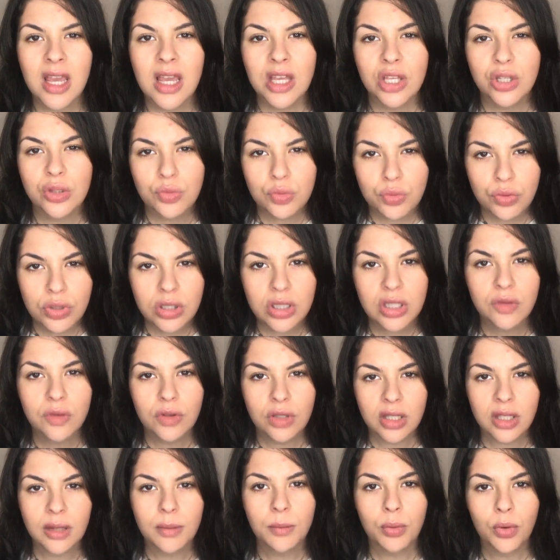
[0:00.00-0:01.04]
Is really,
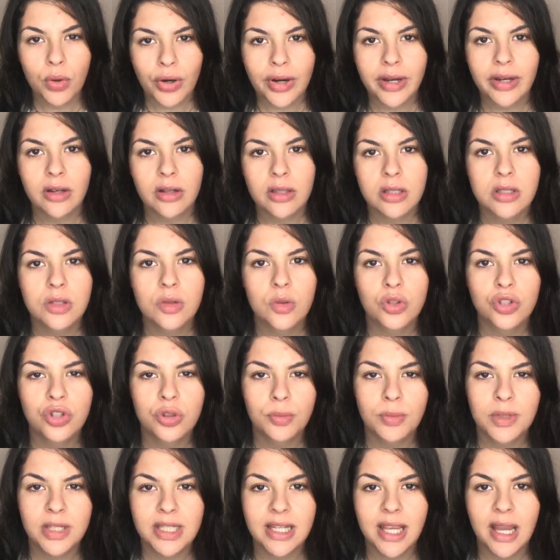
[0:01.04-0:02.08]
really important on social
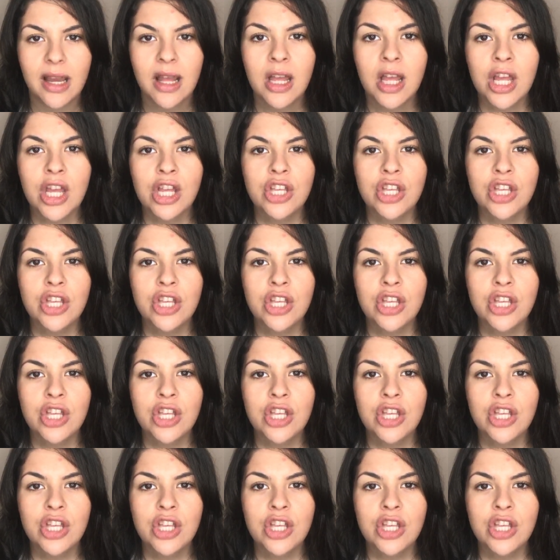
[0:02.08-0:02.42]
media.